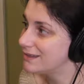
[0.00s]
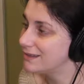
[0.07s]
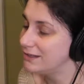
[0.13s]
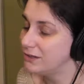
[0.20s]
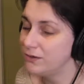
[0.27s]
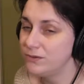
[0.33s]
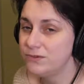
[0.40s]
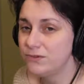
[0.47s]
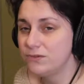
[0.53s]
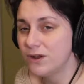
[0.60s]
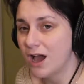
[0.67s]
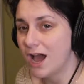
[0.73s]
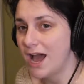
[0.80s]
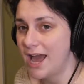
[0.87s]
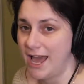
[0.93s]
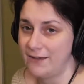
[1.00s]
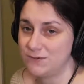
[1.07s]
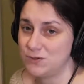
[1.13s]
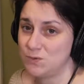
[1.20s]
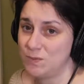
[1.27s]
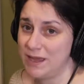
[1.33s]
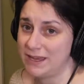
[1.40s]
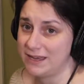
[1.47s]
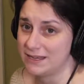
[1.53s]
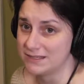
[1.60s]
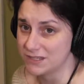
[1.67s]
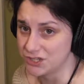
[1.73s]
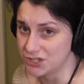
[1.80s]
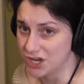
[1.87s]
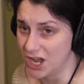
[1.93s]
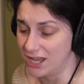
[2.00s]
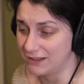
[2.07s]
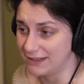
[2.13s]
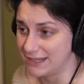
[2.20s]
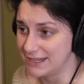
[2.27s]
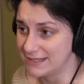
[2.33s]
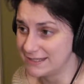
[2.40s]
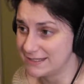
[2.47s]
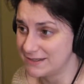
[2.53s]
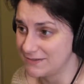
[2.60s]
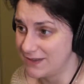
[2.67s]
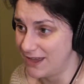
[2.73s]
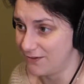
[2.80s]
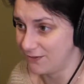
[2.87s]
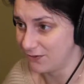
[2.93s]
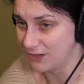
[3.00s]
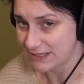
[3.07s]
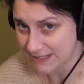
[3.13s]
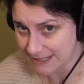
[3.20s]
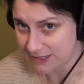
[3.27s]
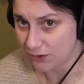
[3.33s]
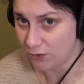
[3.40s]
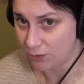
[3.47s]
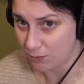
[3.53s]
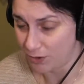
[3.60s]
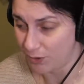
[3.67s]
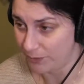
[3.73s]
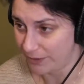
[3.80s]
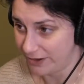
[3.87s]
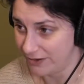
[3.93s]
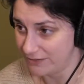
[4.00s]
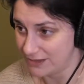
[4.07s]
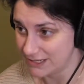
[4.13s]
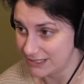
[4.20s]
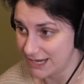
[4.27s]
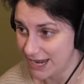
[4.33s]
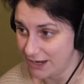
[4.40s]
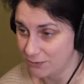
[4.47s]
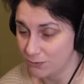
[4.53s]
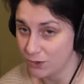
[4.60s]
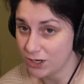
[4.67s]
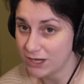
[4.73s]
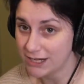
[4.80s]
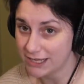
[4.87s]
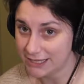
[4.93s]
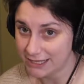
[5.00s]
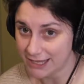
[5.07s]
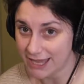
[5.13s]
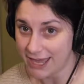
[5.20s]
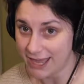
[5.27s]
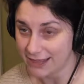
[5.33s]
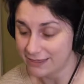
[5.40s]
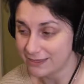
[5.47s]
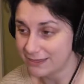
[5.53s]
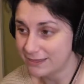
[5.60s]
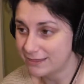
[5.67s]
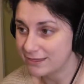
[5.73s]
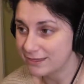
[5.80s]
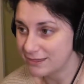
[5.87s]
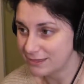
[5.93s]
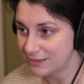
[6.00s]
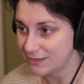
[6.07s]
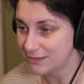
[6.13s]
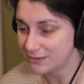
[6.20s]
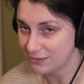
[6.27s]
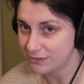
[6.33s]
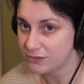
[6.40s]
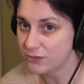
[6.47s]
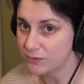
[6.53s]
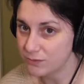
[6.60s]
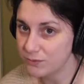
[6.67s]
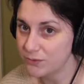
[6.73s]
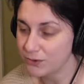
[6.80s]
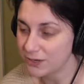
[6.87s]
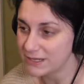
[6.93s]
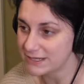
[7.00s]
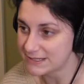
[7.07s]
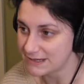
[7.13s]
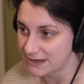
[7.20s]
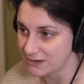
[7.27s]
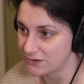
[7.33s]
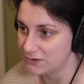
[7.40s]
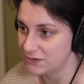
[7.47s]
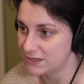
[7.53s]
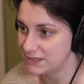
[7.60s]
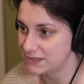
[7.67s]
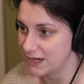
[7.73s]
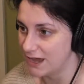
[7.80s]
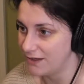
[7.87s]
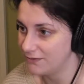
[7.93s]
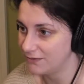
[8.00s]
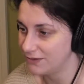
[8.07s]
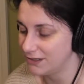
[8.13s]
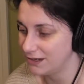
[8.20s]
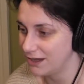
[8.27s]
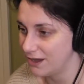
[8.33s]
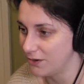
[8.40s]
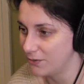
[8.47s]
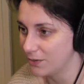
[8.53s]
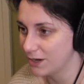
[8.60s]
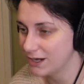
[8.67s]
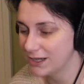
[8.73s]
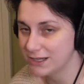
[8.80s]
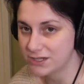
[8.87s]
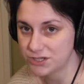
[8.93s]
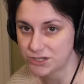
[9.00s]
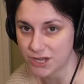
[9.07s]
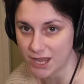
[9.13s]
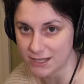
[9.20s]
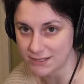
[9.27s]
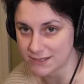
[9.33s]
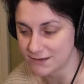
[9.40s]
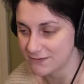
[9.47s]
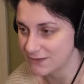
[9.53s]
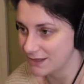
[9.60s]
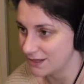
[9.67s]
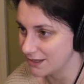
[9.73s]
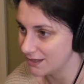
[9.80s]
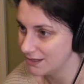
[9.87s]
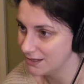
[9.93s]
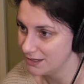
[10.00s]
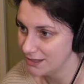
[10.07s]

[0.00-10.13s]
you do not have to make us a shot list of every single moment of the day. We're going to get the pretty standard stuff, We're going to get shots of the